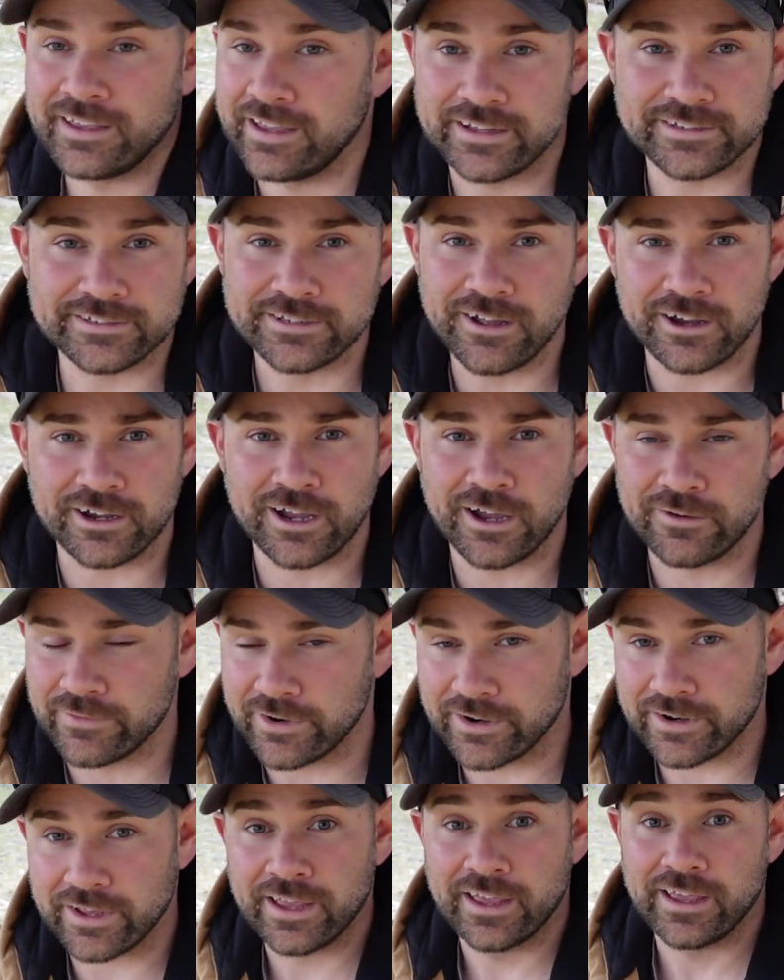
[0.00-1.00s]
it's not
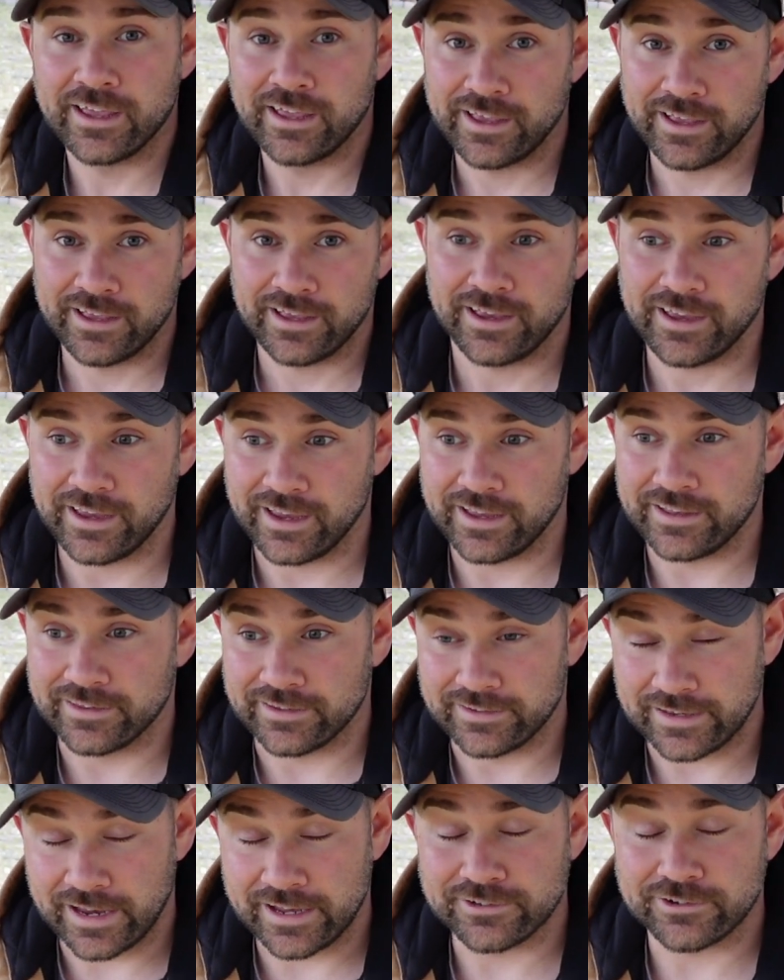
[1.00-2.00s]
covered. And
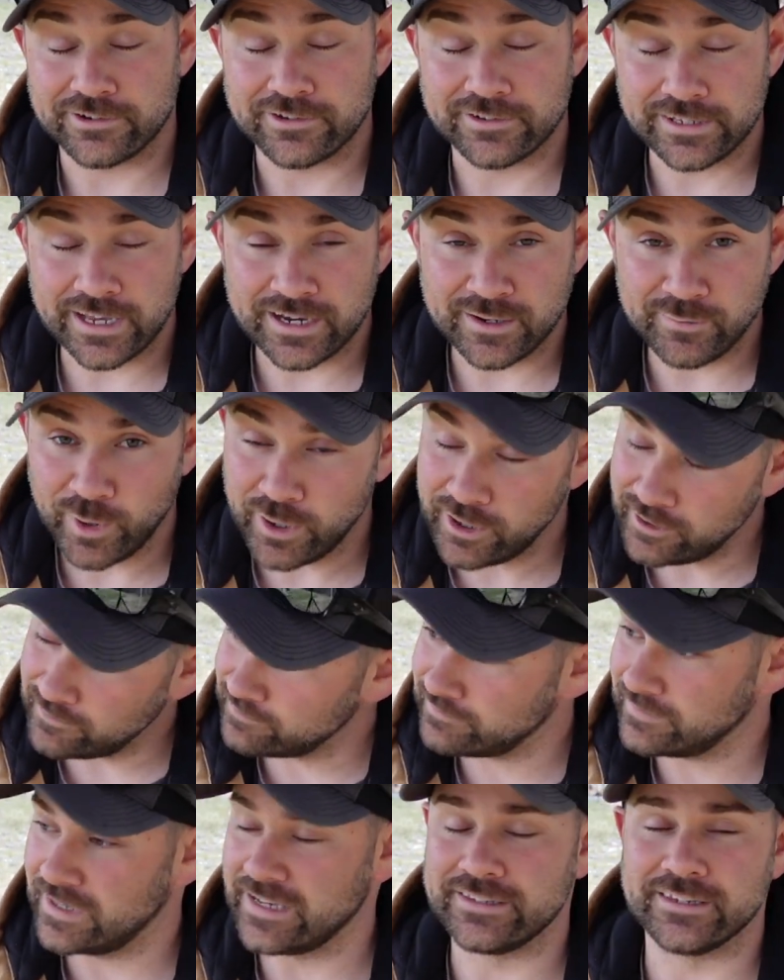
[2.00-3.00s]
the answer to the second part
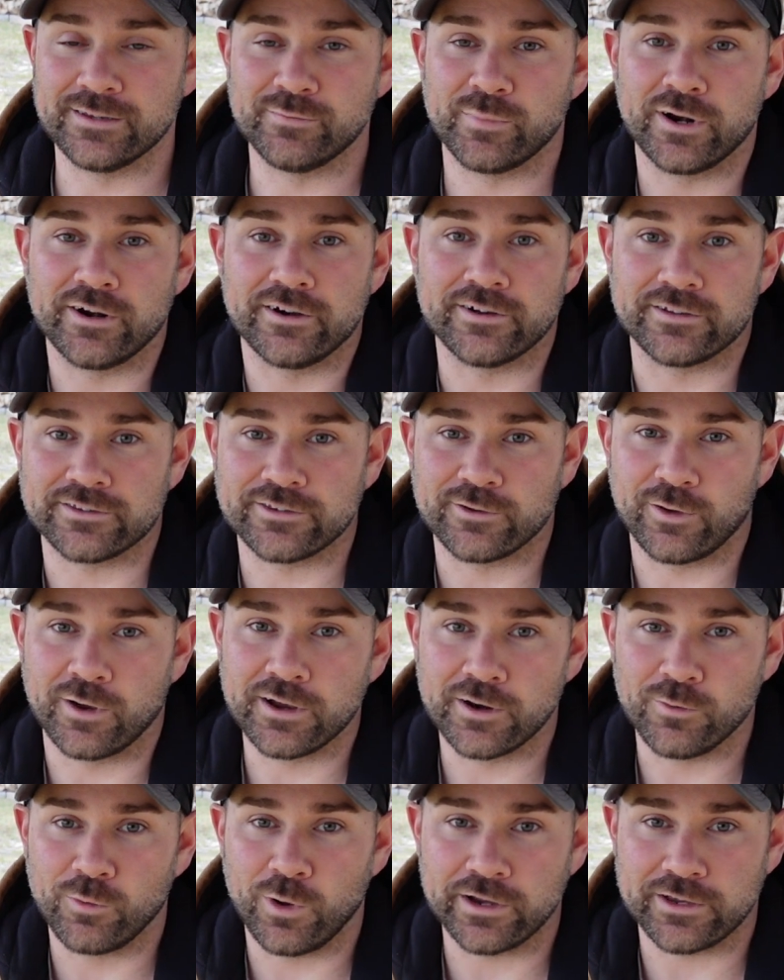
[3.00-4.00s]
is it burns. So I'm
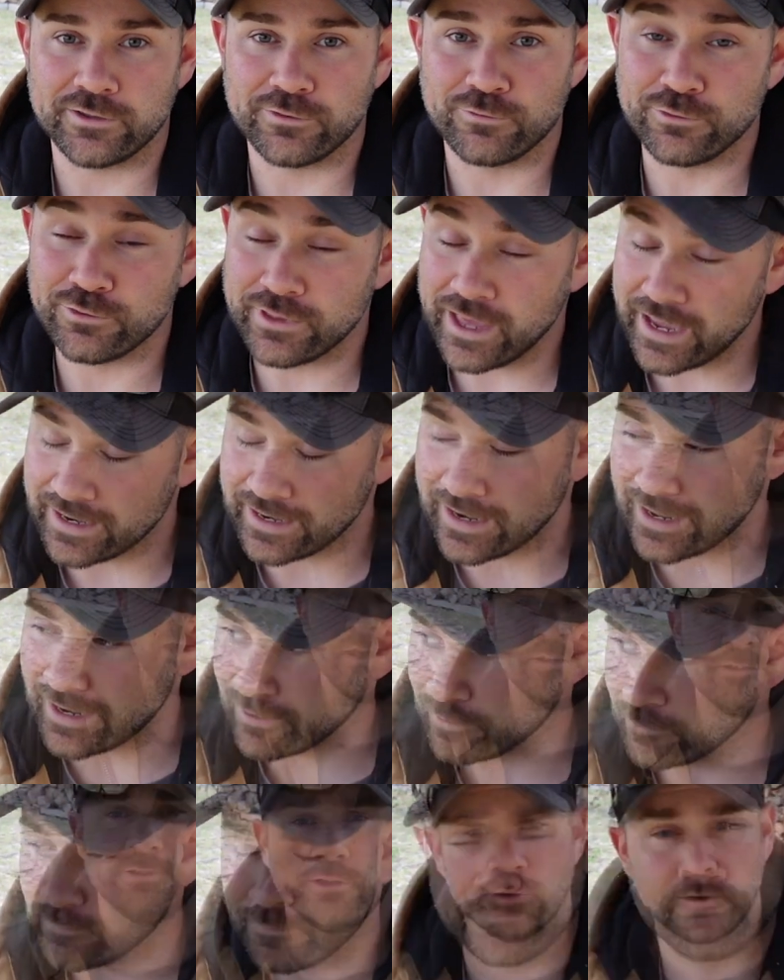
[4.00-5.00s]
going to walk you through that
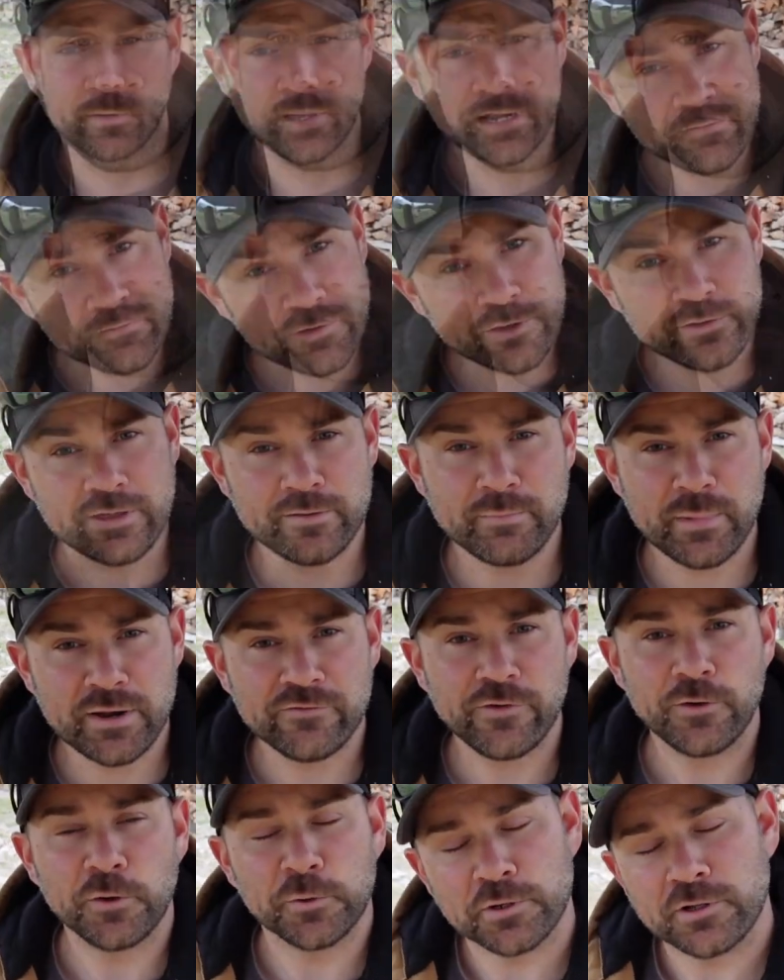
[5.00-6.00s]
now. So any of you that have been
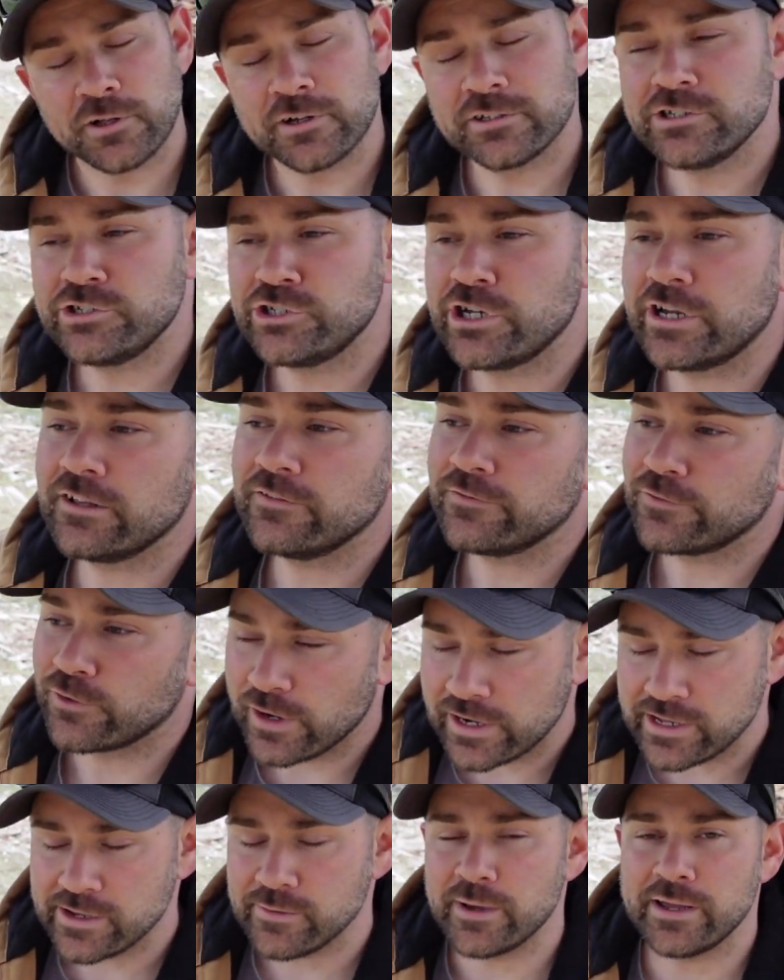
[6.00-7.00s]
following along the channel
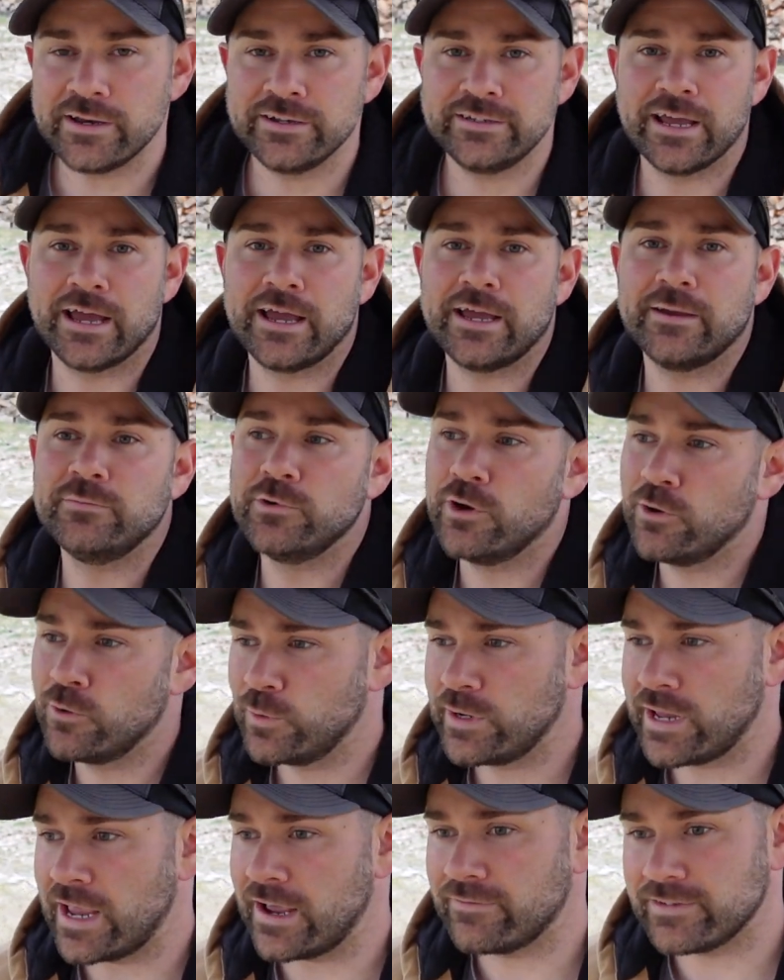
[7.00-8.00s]
for any amount of time know
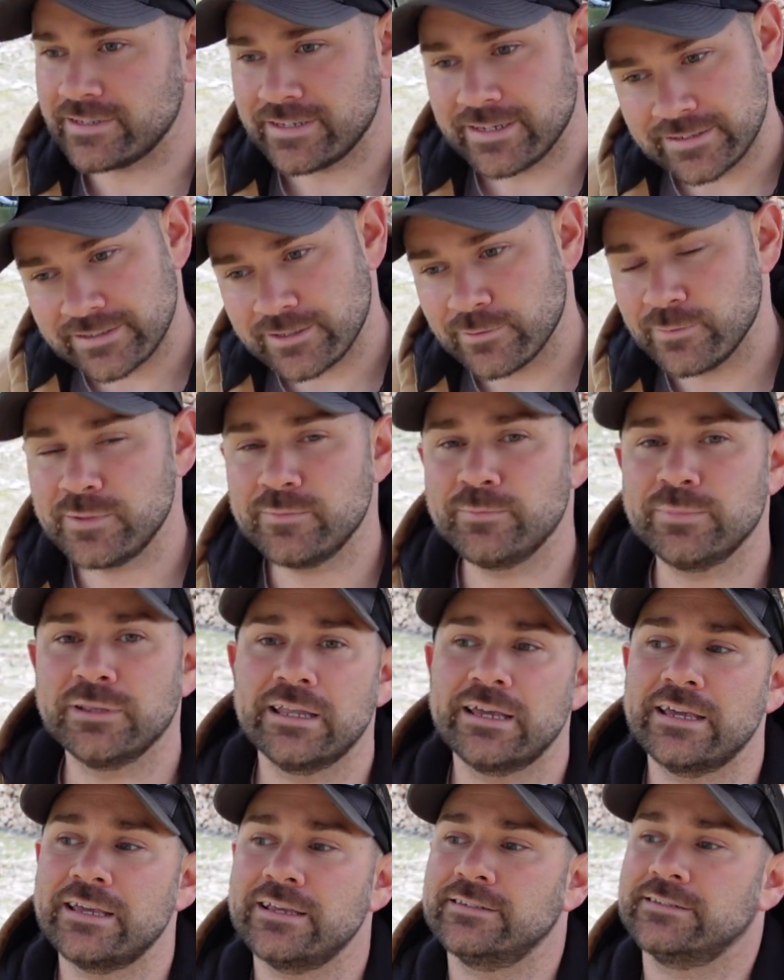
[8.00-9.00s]
we have a system in
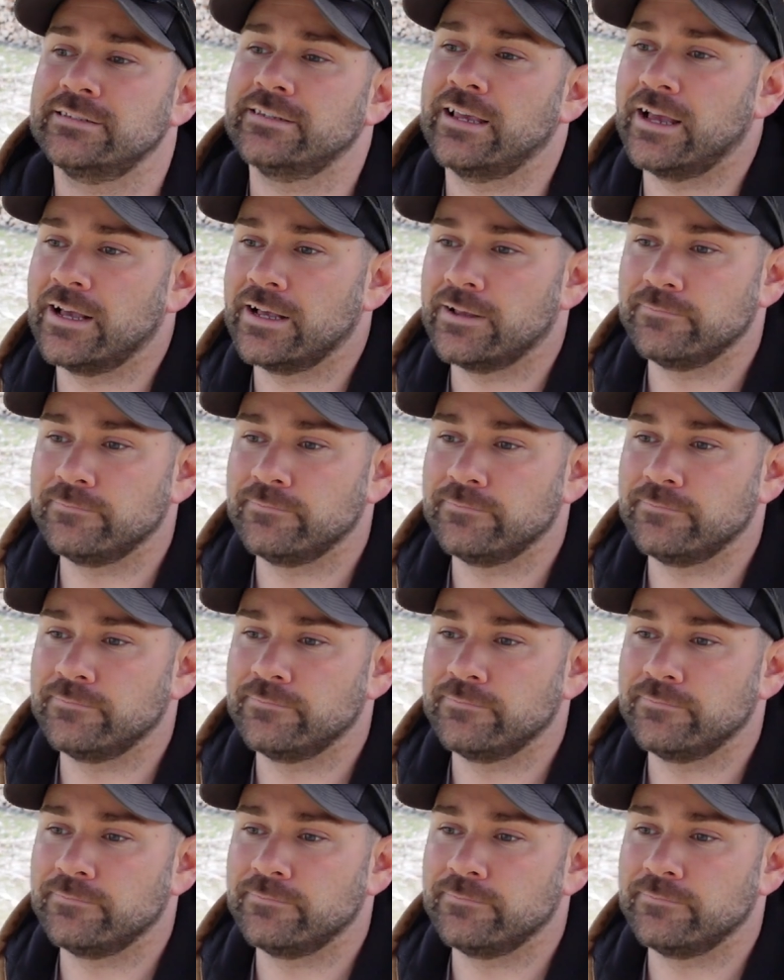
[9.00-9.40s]
place.